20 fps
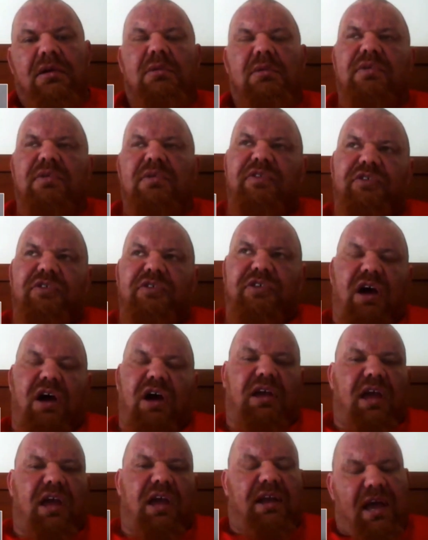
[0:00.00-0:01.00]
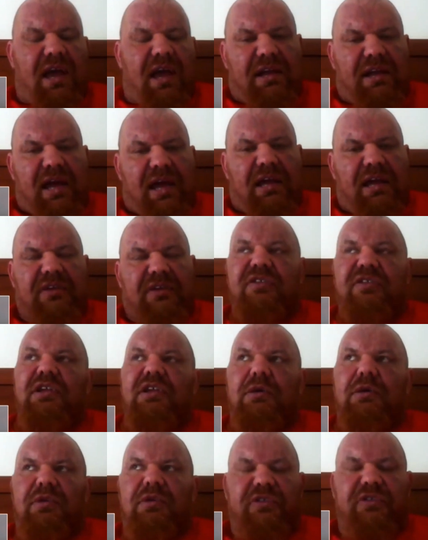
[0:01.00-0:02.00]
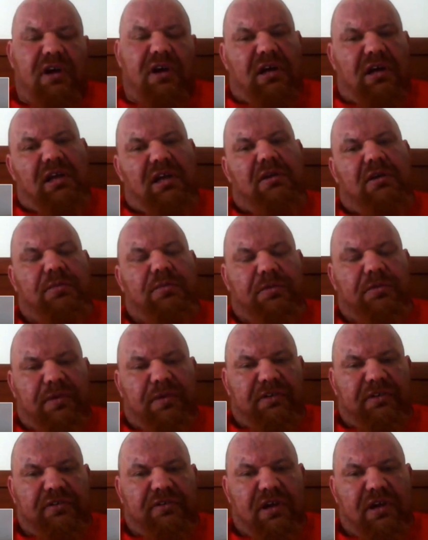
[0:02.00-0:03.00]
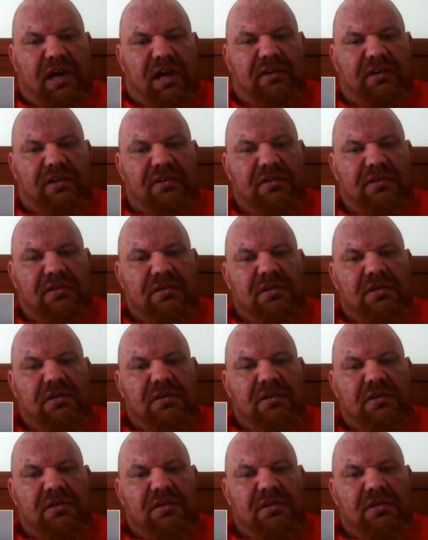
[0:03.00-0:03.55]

If you start getting headaches, then you want to start getting your blood pressure checked.